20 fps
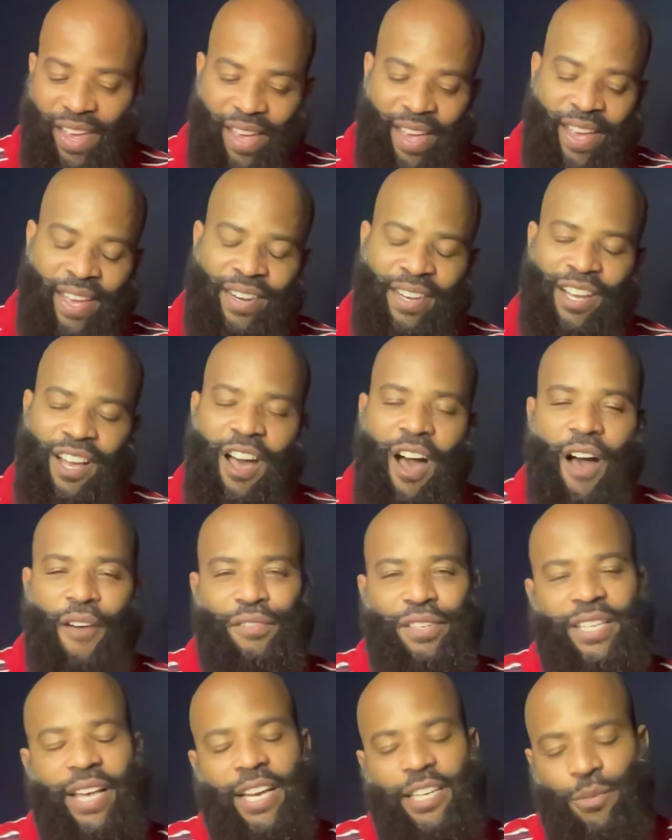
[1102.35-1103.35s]
And the
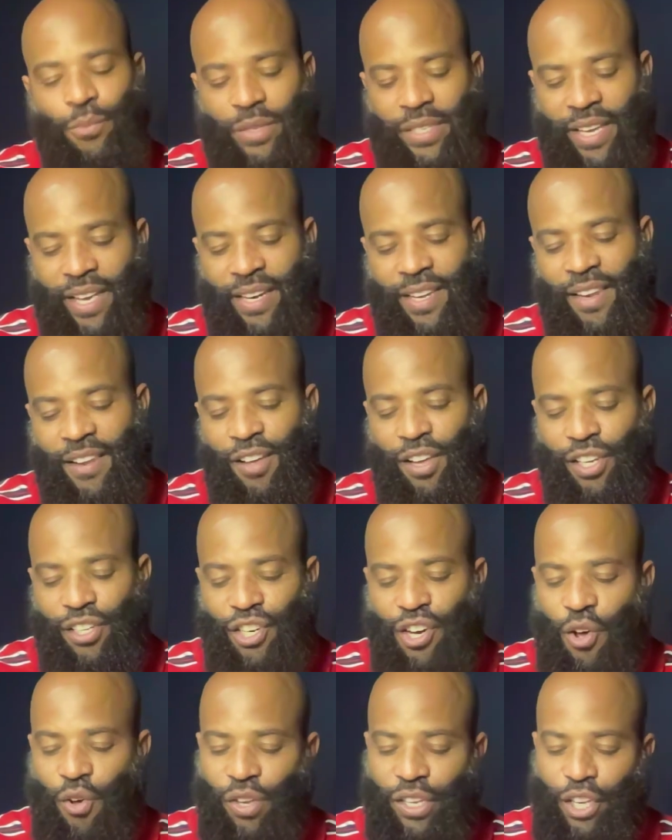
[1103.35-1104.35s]
conversation was getting,
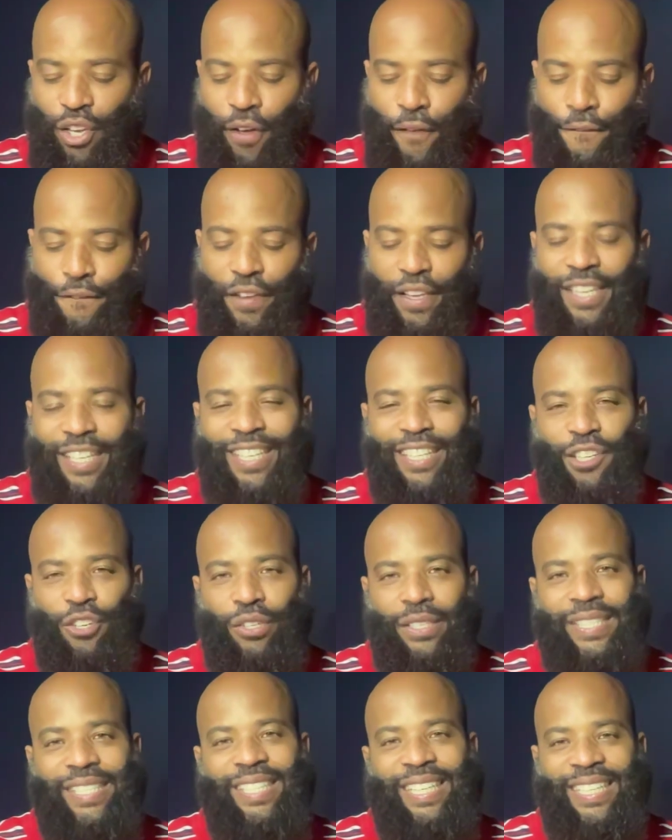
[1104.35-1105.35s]
you could feel a
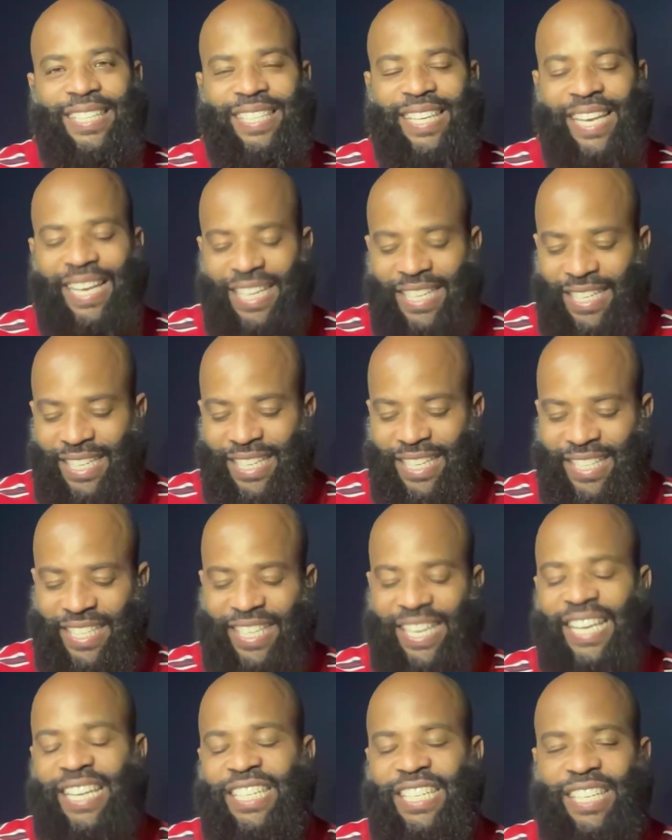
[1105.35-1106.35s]
little the
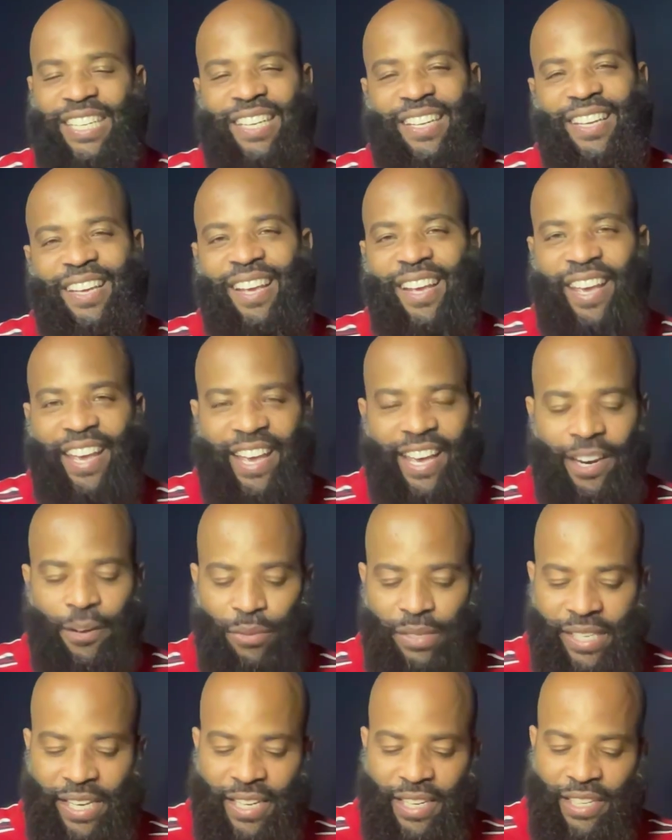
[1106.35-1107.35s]
tension, and it
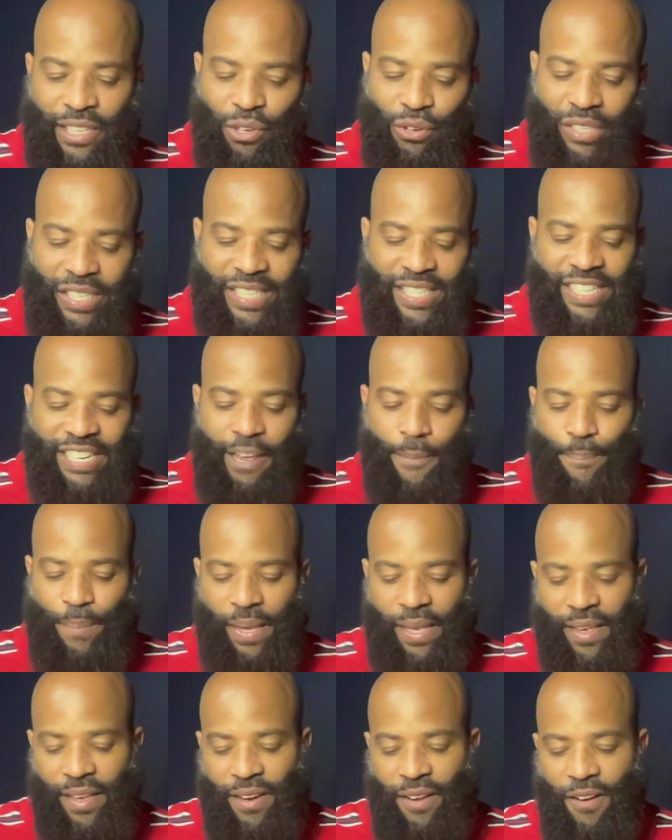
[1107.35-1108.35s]
was getting a little
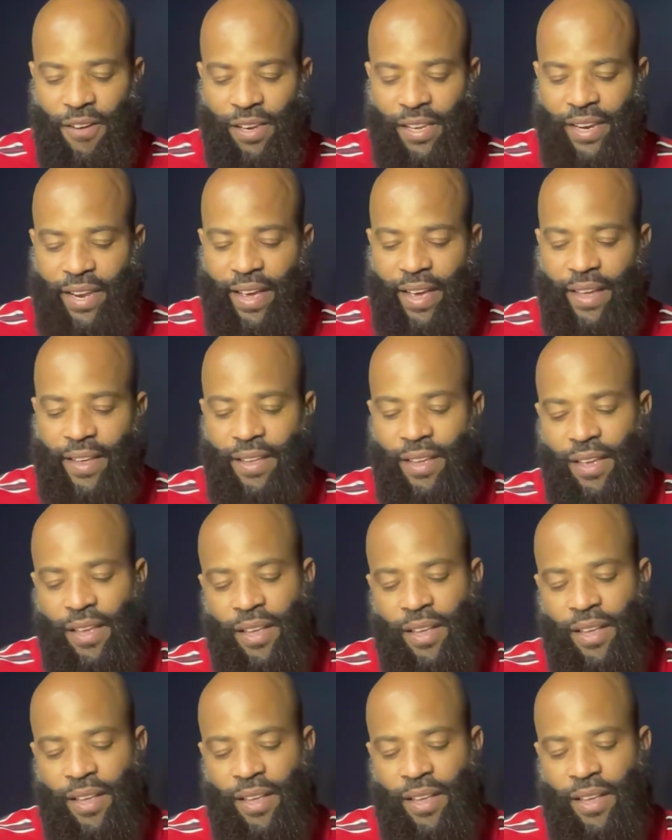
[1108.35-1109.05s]
snippy and all of that.